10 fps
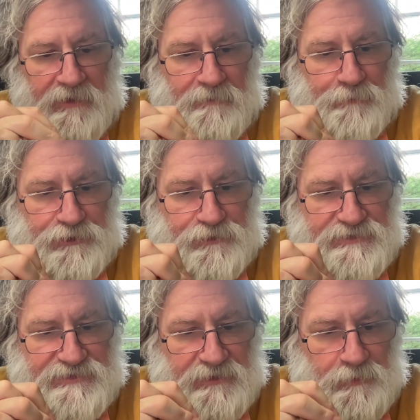But
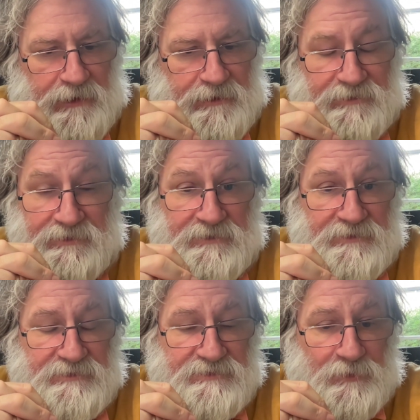Christian Weller
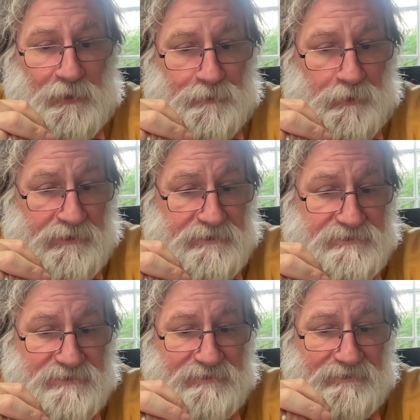is quite right.